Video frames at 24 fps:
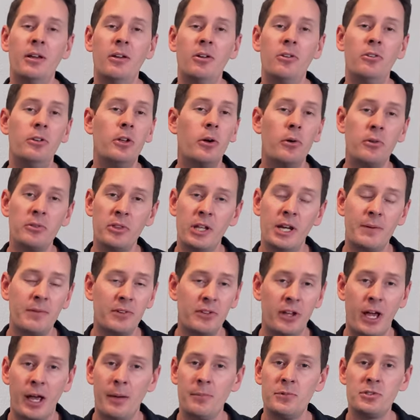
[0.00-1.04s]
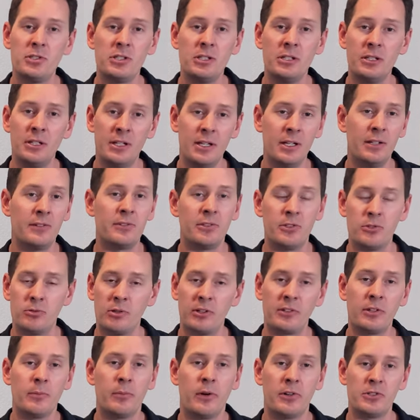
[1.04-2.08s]
knowing that every time she eats and
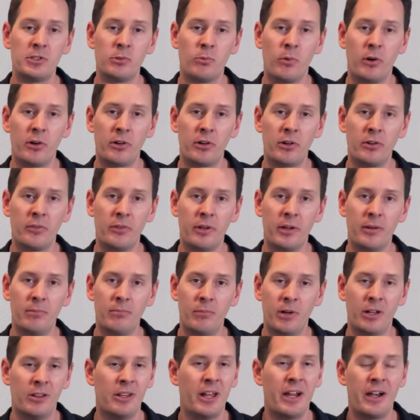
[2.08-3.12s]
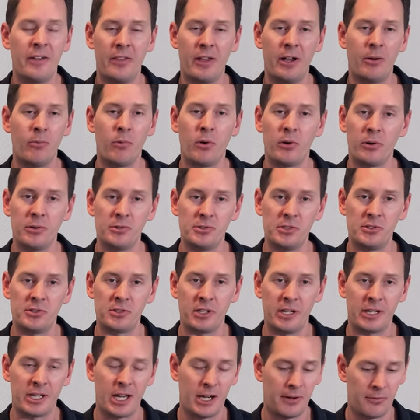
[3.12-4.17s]
drinks a bunch of water, that a lot of that water is just
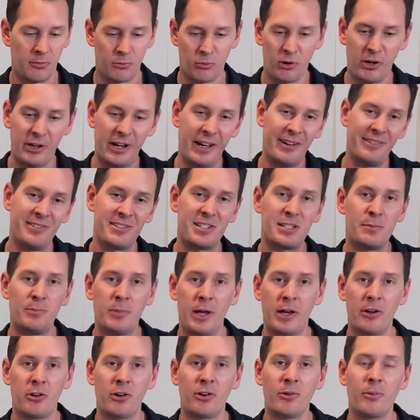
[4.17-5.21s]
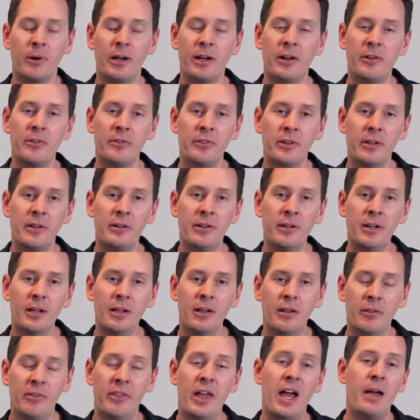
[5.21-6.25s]
going to kind of run out and spatter around,
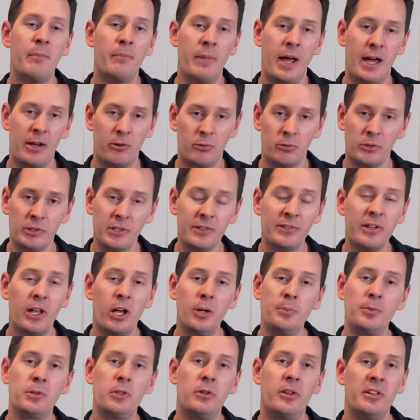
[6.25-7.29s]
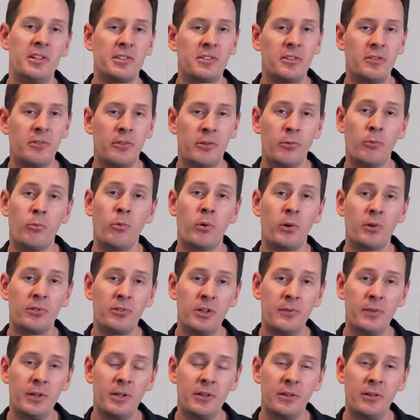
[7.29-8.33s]
that mat will at least help collect the worst
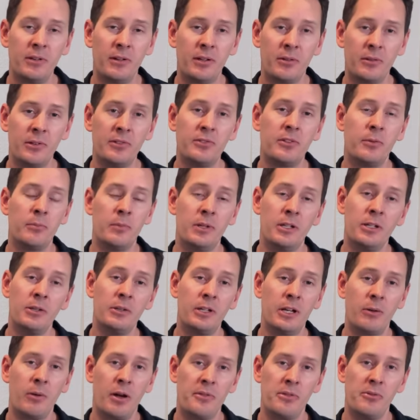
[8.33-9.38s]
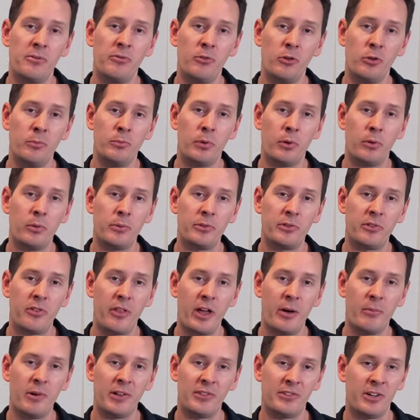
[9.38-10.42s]
of it, at least immediately around the food bowls, so
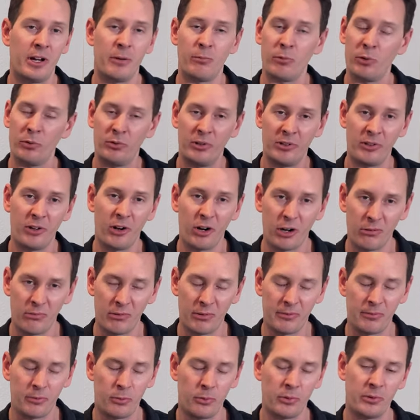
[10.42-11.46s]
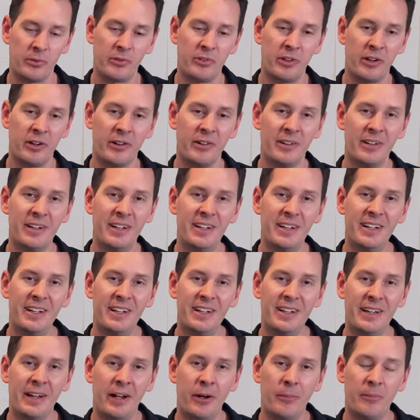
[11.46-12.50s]
that way it's not ruining the hardwood floors there.
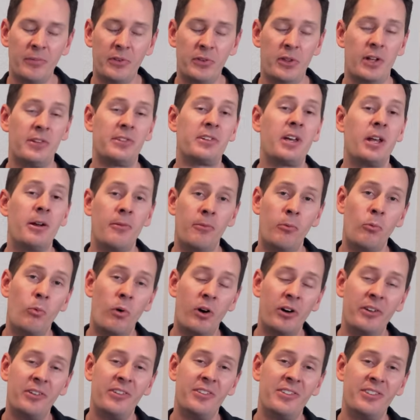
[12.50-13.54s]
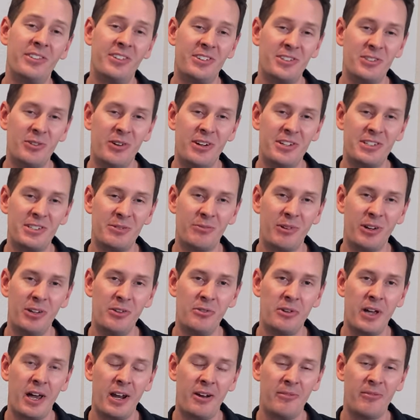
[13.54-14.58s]
So that's kind of one situation where you
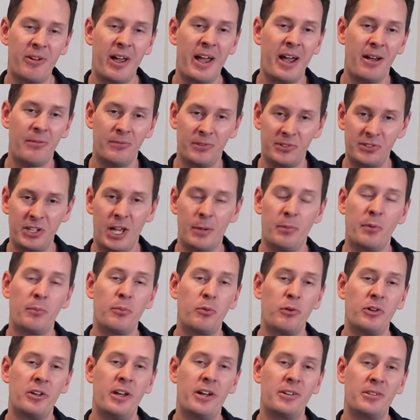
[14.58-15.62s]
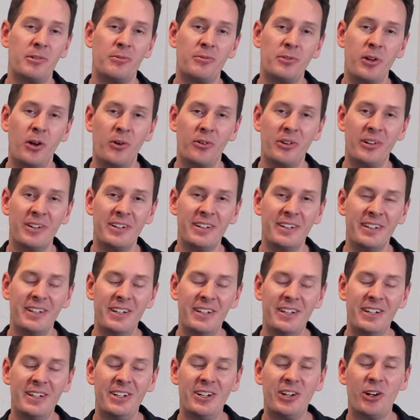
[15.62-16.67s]
kind of have this type of protective coating
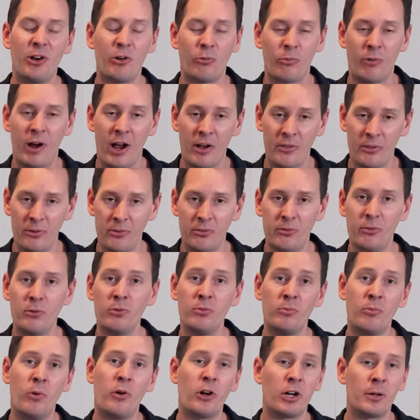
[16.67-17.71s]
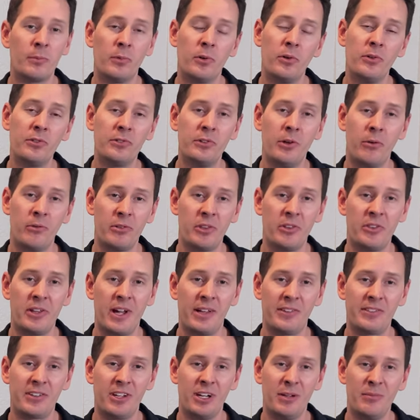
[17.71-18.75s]
around the food and water bowls, knowing that
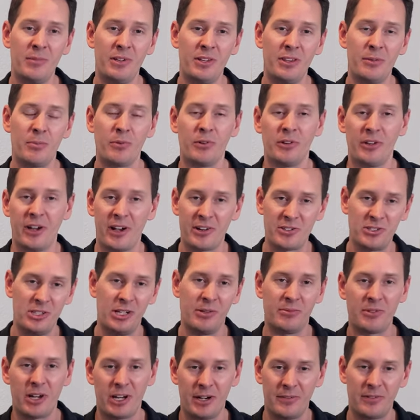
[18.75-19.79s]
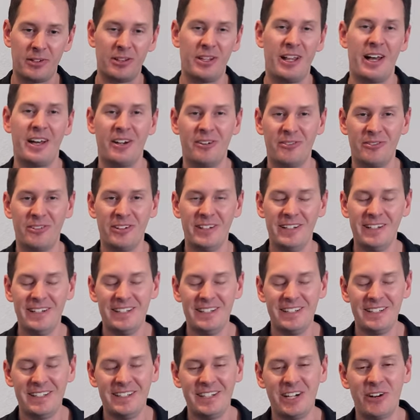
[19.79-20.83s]
that's going to be the production of kind of a lot of,
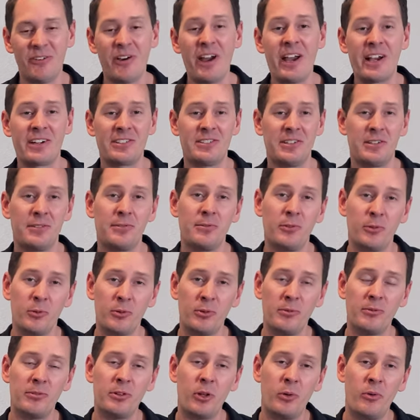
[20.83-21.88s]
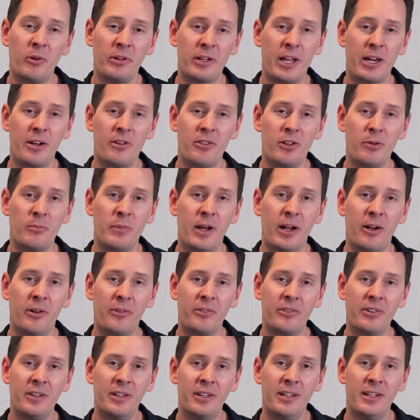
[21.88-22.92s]
you know, excess fluid flowing out of their
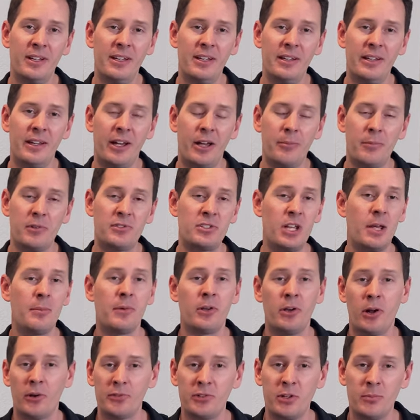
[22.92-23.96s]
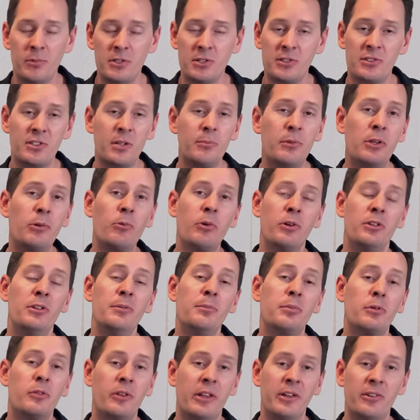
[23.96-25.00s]
mouth. And the same could also be just simply where you
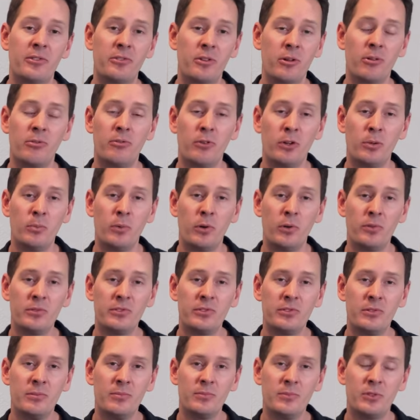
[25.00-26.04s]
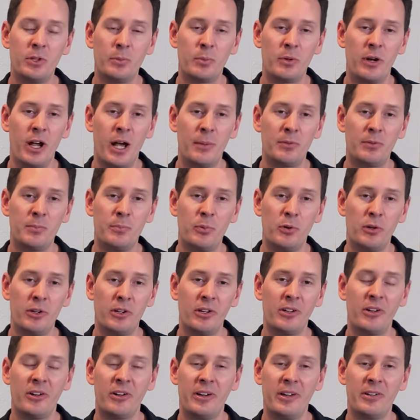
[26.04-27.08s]
place their food bowls. So perhaps putting it
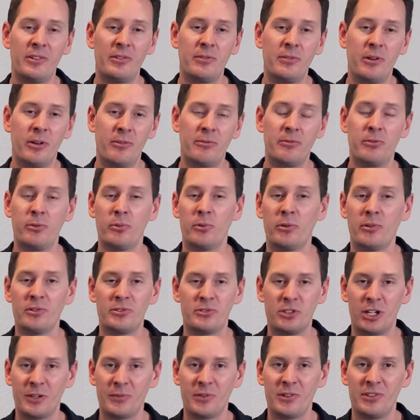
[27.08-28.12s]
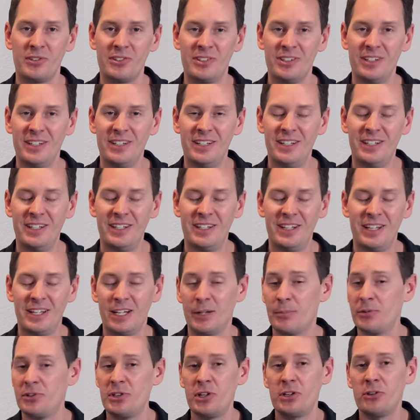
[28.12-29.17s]
on a floor surface in
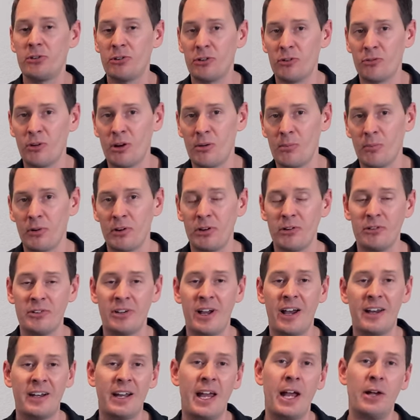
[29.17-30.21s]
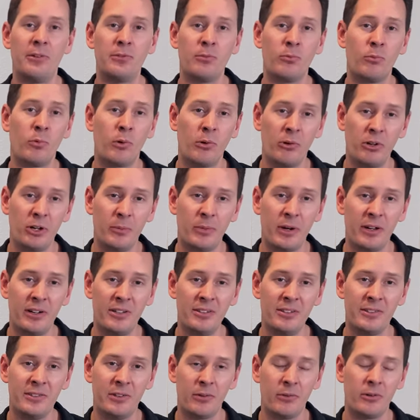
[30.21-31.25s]
a particular room where you're not as worried about
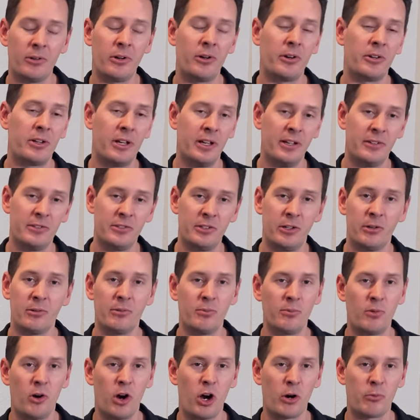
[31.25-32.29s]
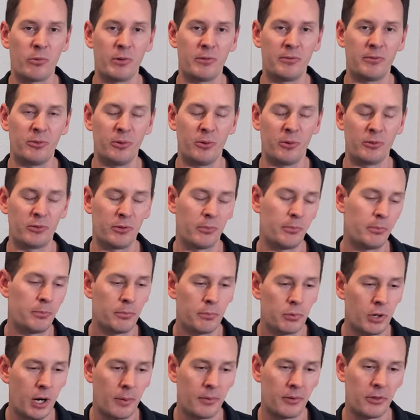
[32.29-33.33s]
it. So in our case, you know, hardwood floors are
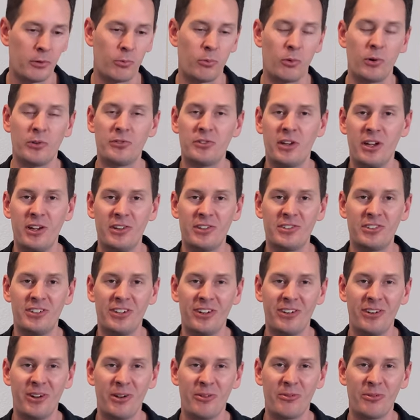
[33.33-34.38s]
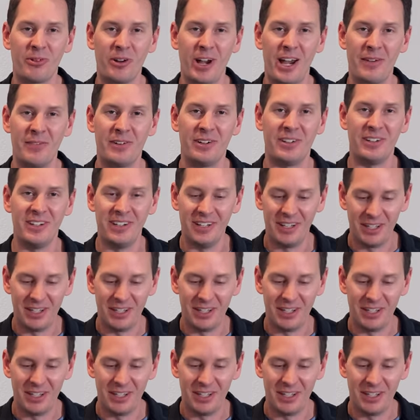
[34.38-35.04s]
probably the worst case scenario for having